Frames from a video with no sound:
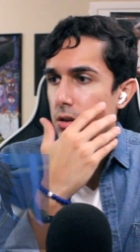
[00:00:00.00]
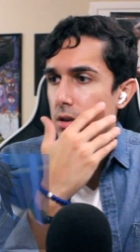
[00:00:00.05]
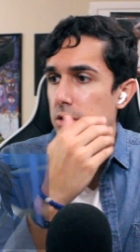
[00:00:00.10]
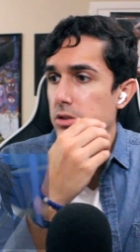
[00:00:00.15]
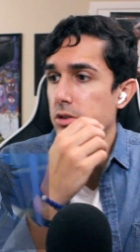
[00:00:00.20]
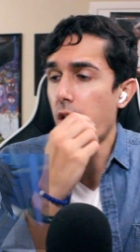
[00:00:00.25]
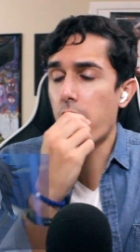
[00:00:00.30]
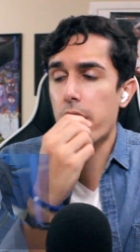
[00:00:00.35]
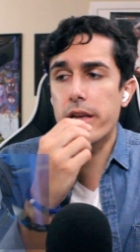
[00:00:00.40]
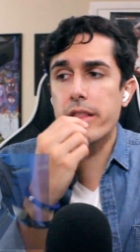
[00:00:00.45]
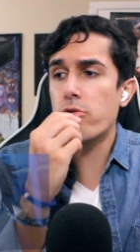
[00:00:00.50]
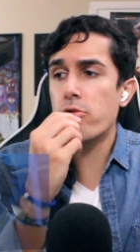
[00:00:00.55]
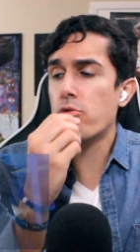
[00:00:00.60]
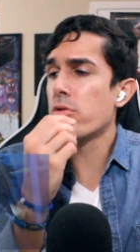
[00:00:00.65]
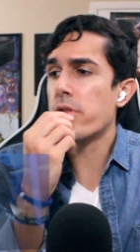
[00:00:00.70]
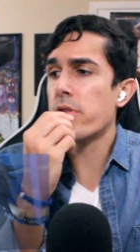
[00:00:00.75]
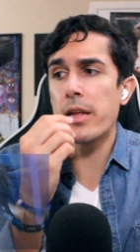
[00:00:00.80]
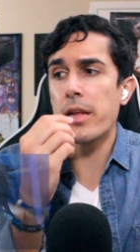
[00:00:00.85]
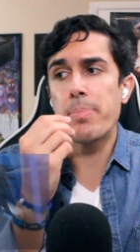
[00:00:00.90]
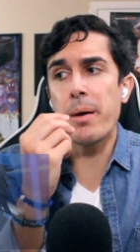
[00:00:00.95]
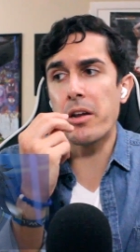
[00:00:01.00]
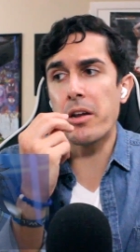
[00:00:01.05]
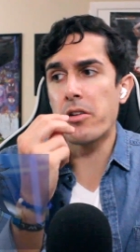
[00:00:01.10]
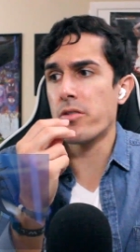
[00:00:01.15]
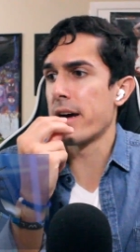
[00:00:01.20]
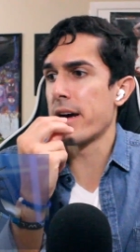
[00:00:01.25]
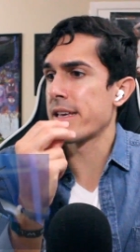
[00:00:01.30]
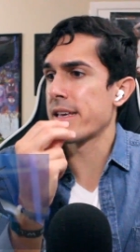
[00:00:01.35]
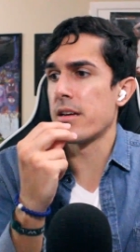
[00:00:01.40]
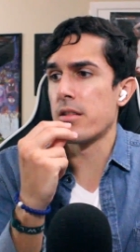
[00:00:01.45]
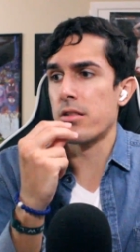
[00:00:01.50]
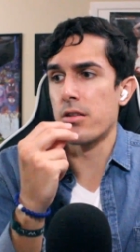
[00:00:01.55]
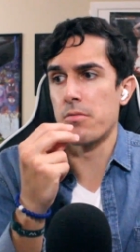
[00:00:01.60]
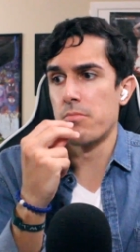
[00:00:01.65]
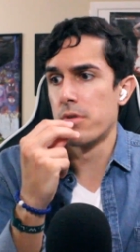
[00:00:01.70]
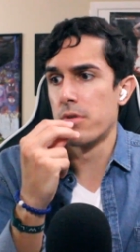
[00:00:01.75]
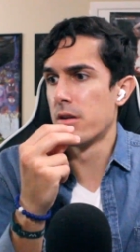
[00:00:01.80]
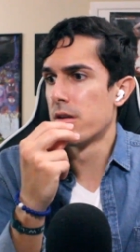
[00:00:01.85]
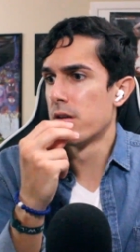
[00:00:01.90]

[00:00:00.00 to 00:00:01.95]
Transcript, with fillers: Dog, they better not kill him.